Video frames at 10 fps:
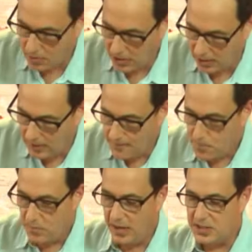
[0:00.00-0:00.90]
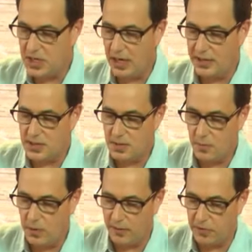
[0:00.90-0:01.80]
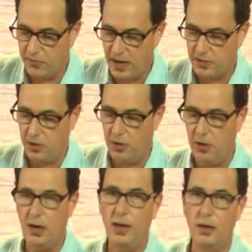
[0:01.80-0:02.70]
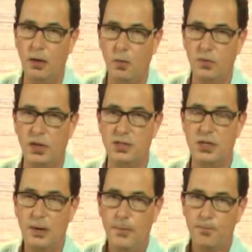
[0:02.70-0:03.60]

Okay. Thanks, guys. We love the fact that you're here hanging out with us.